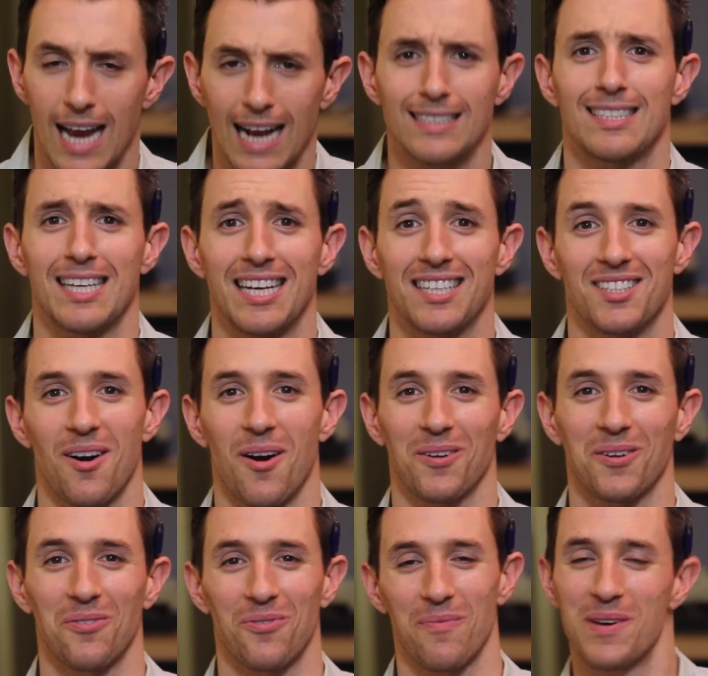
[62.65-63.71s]
The next thing is an
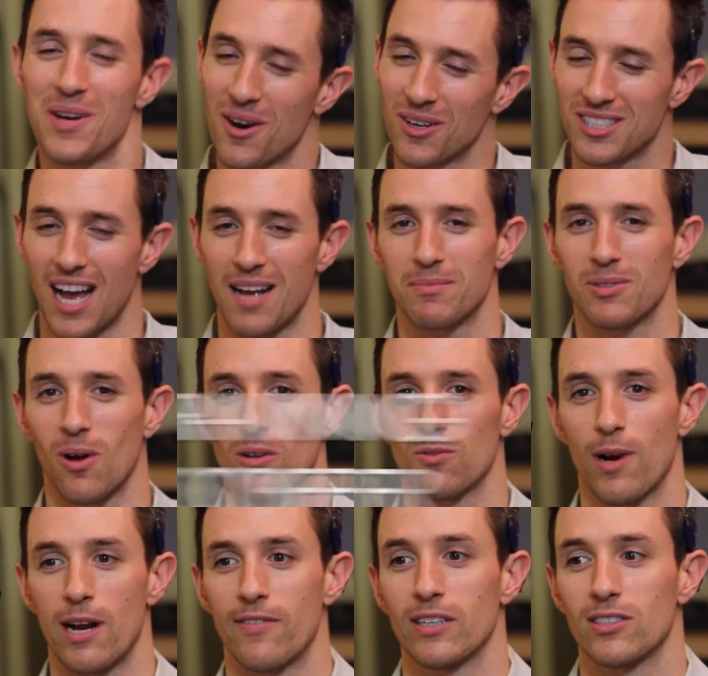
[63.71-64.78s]
article from the New York Times
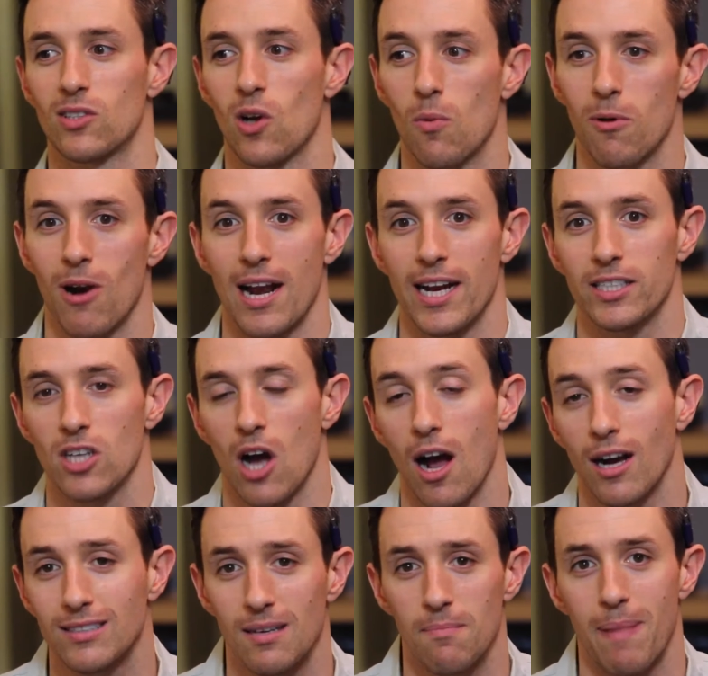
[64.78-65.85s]
called Raving Sober, and it
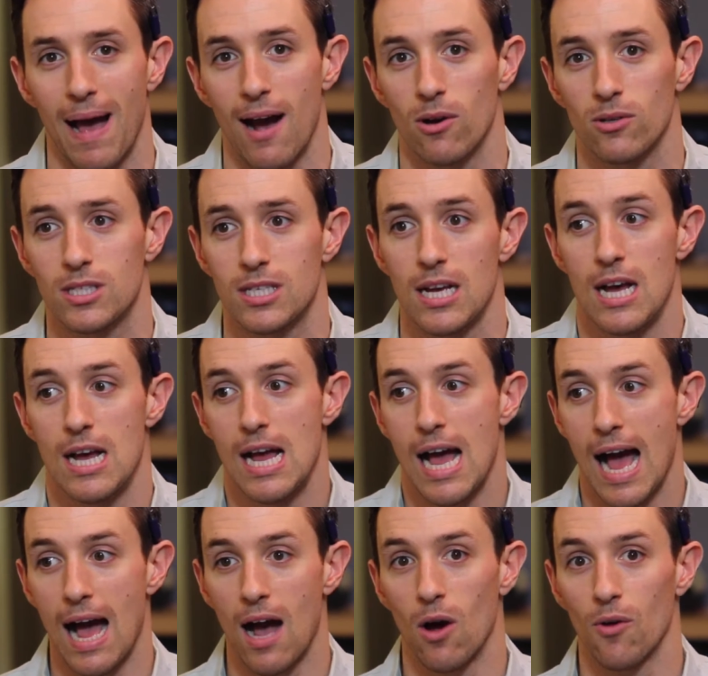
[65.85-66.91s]
talks about
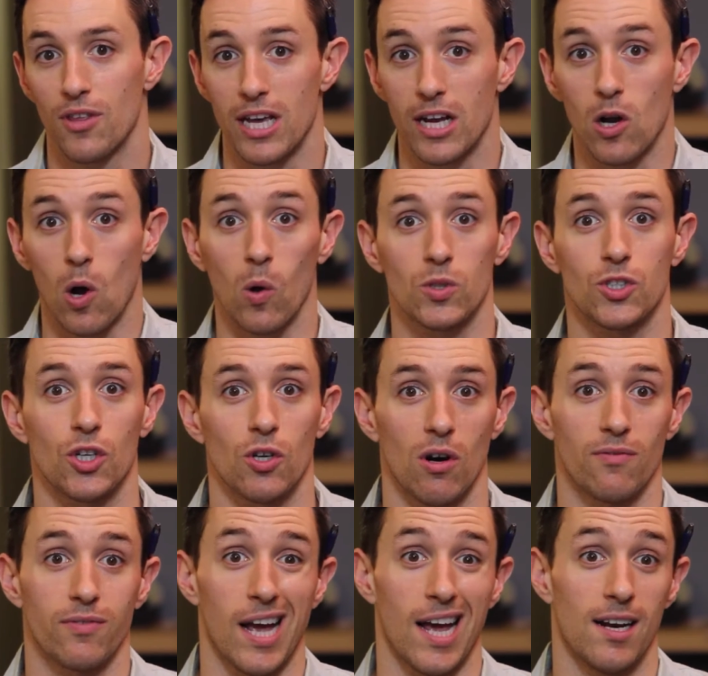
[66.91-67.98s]
how the
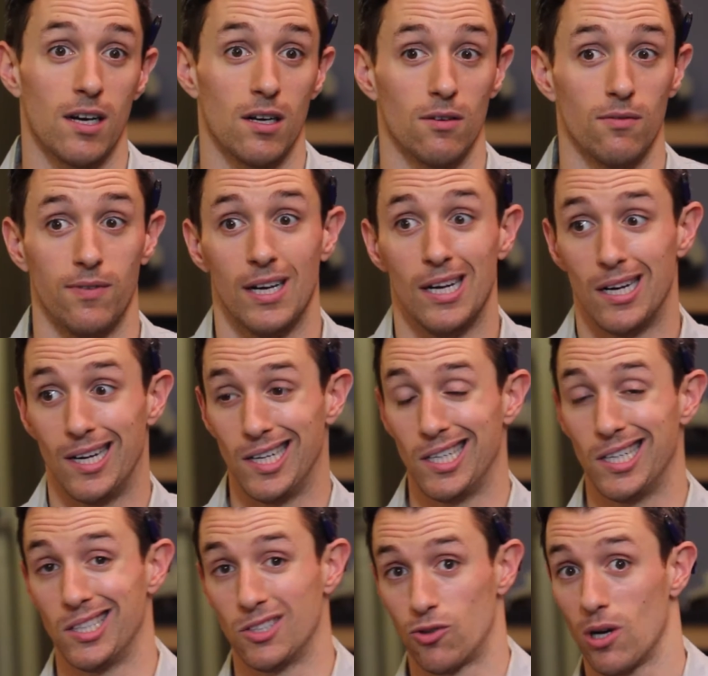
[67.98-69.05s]
culture of kind of
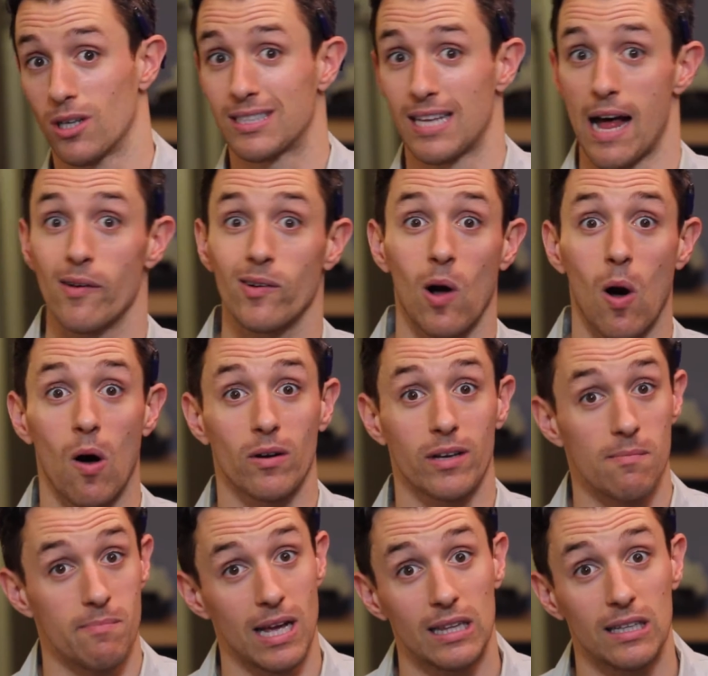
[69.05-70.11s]
uh, drugs and alcohol
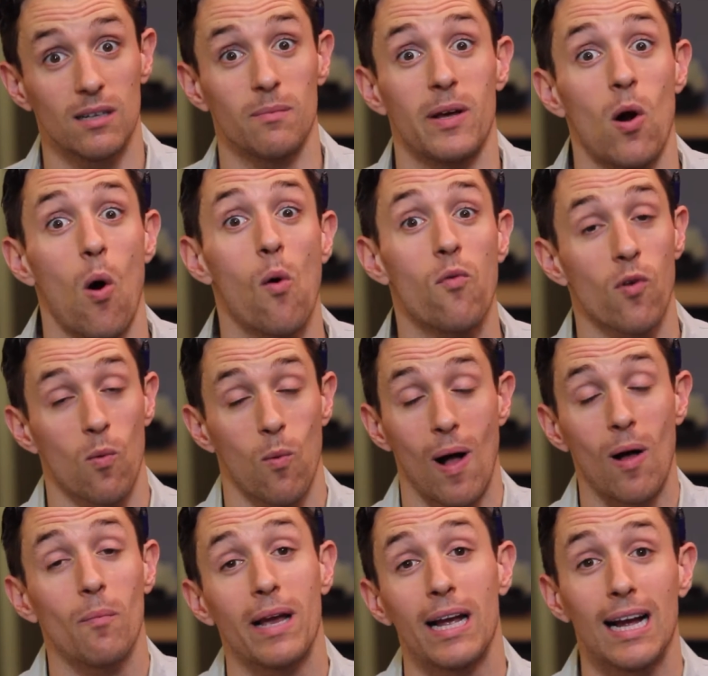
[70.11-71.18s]
can be a little bit
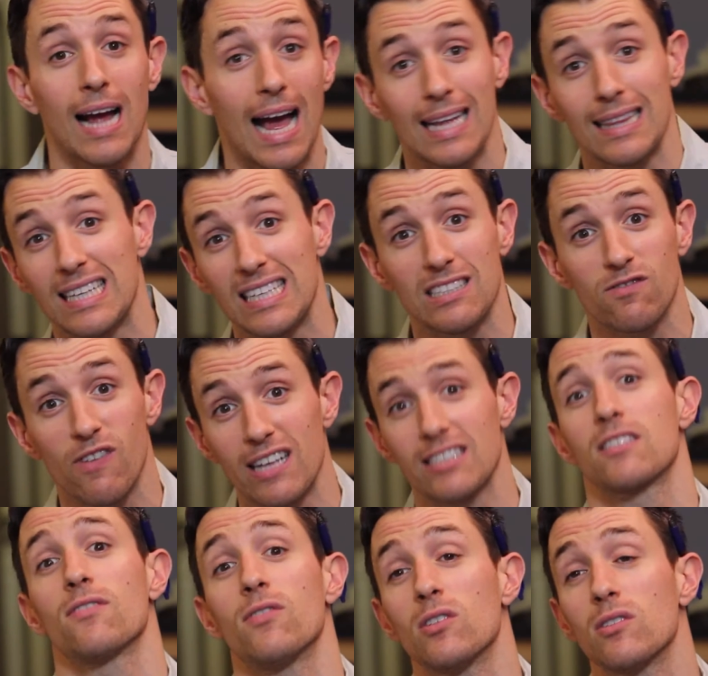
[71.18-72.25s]
overwhelming at these
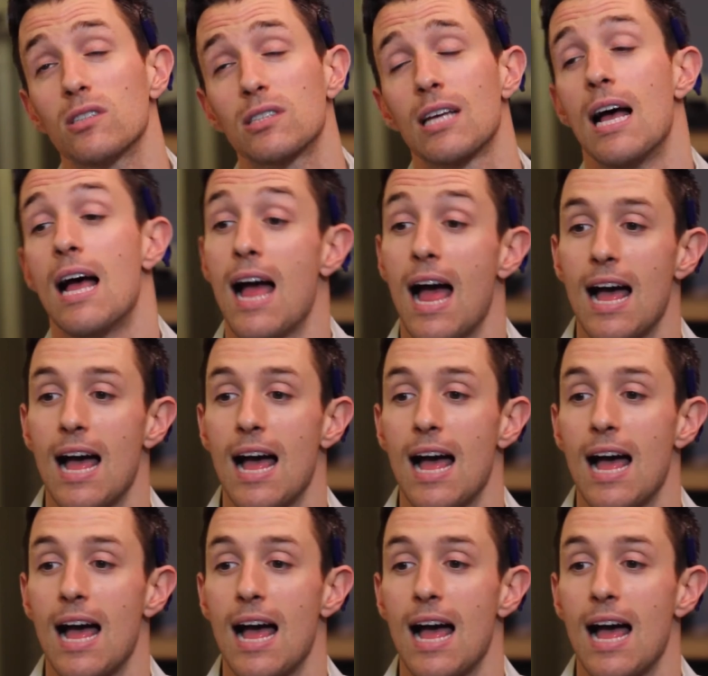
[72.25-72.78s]
festivals.